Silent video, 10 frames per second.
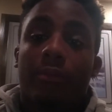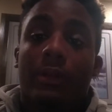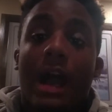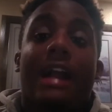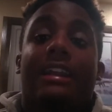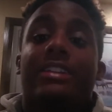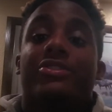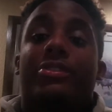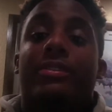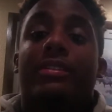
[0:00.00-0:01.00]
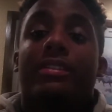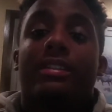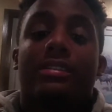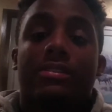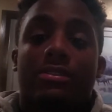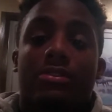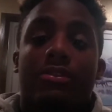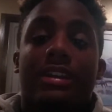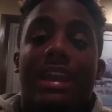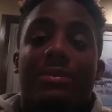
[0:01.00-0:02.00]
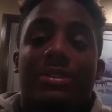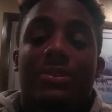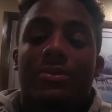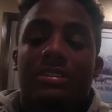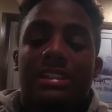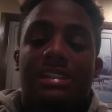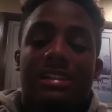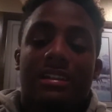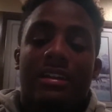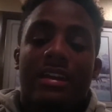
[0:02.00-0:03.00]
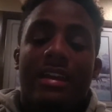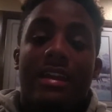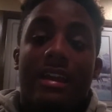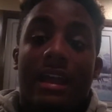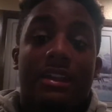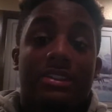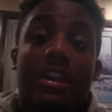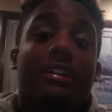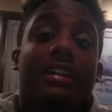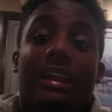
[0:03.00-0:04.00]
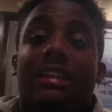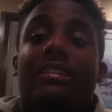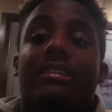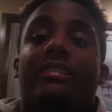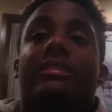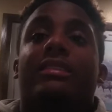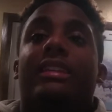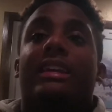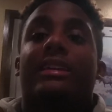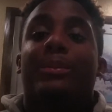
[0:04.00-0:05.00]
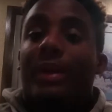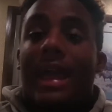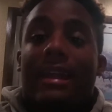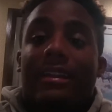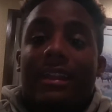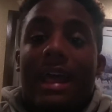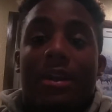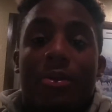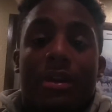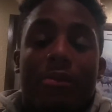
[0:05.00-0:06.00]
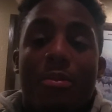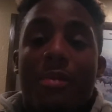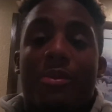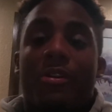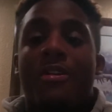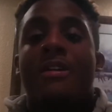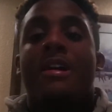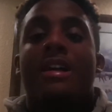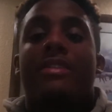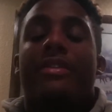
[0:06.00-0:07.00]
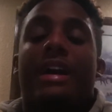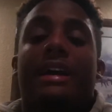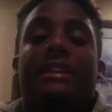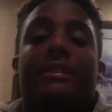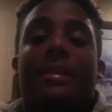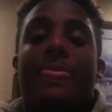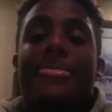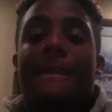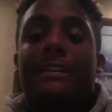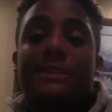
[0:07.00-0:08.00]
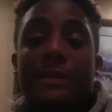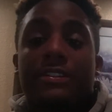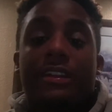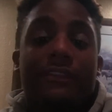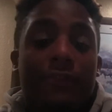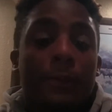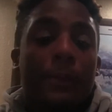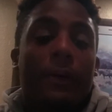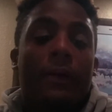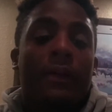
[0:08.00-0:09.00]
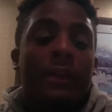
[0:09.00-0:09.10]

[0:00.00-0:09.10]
got injured 3 games into a season, and he's done. Like, it can end that quick. Remember that, especially in football